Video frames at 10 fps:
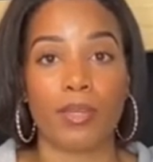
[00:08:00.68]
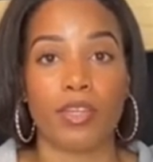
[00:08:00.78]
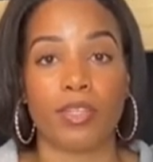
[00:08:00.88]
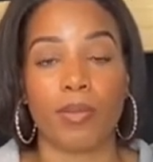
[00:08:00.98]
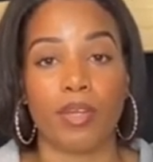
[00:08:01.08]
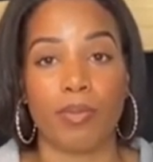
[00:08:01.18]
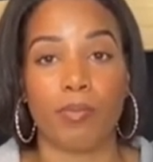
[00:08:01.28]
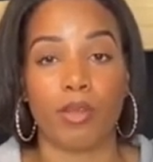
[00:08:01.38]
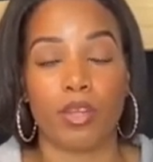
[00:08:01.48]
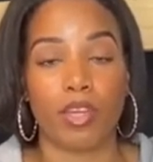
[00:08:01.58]
because I'm going to be
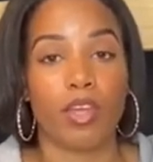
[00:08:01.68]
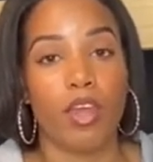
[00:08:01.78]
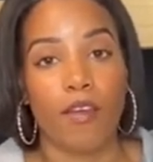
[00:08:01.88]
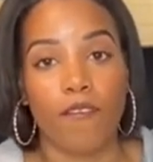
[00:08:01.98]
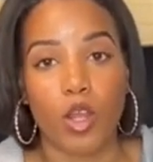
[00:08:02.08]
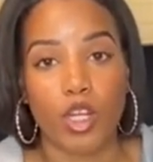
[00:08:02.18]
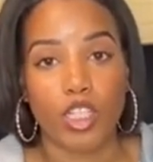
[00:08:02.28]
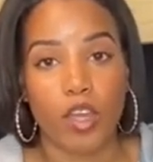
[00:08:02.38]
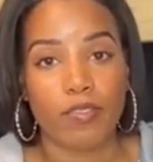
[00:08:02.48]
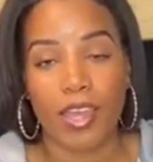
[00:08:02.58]
building floating
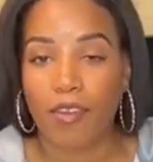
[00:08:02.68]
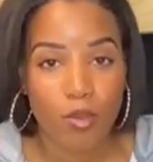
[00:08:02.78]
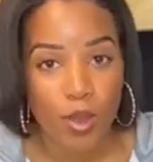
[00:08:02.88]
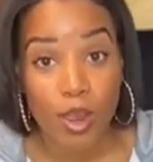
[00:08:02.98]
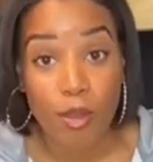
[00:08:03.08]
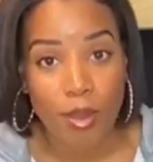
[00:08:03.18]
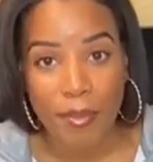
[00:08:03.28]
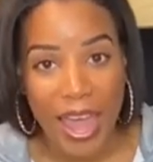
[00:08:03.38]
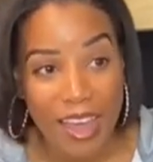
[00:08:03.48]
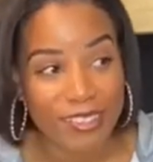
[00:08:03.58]
shelves everywhere around
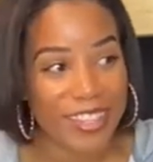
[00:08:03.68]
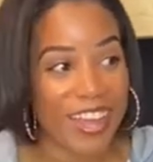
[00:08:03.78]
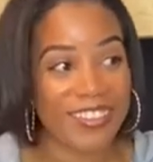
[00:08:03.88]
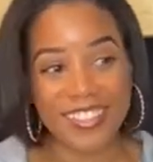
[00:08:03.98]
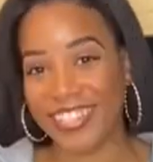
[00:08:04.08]
my house now.